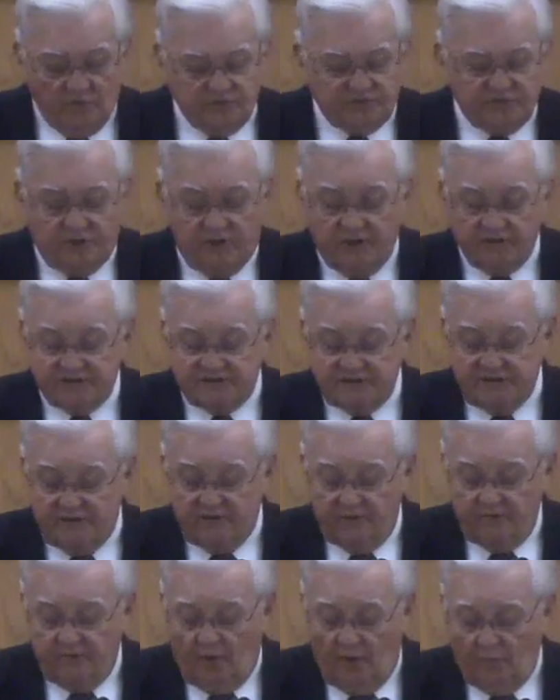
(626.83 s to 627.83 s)
you to
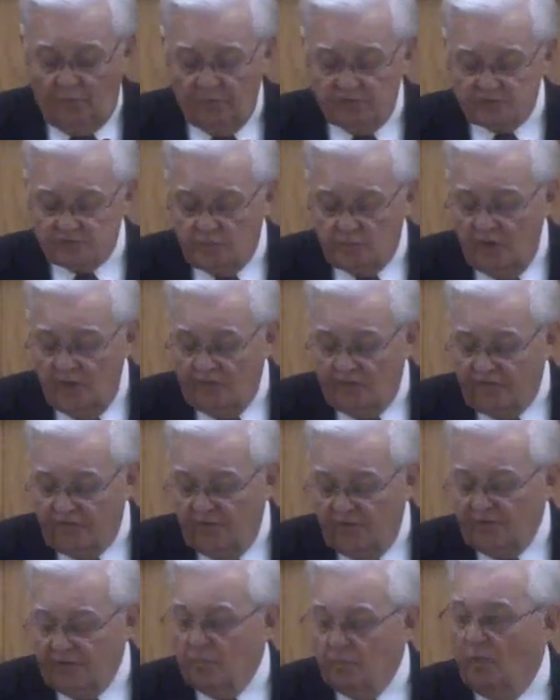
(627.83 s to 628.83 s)
consider Romans
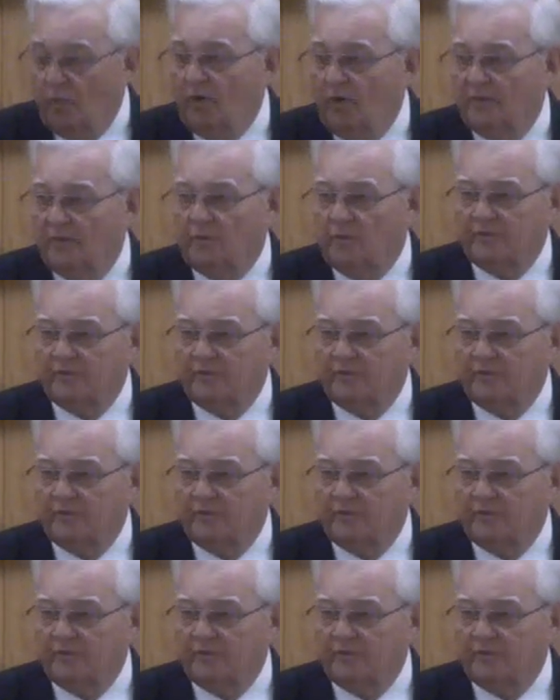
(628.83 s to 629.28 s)
1:31, where it